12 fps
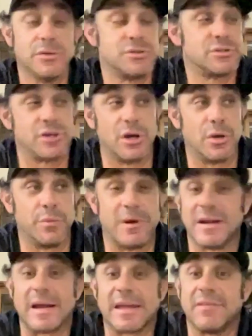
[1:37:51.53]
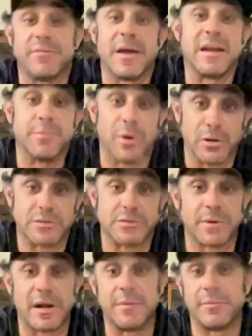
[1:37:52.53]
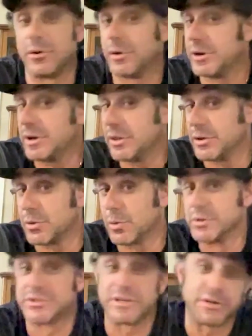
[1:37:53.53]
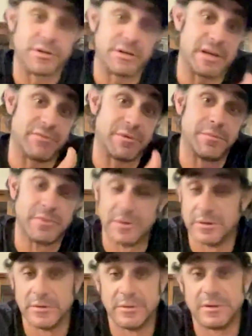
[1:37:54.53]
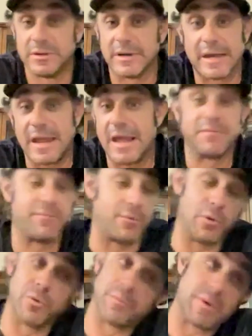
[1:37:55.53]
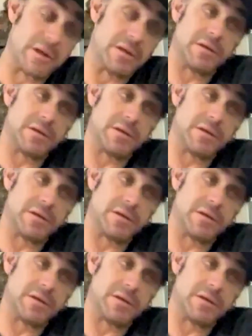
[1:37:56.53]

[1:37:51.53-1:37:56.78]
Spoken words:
So it might not give him any birds, right? But on another course, it could give him a handful. But